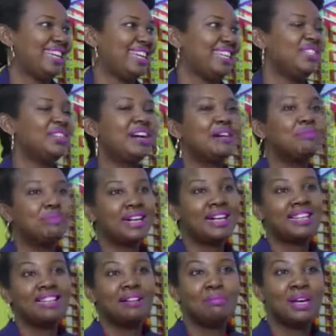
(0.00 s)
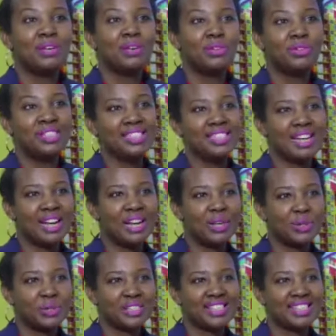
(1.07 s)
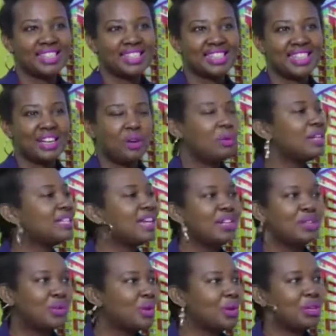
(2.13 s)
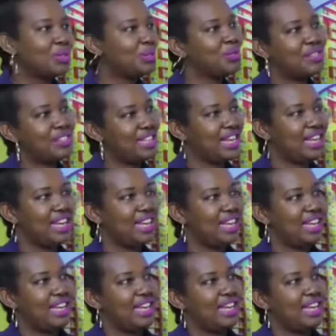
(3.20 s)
Yeah. You come back and the man owns the house. Oh, what are you going to say?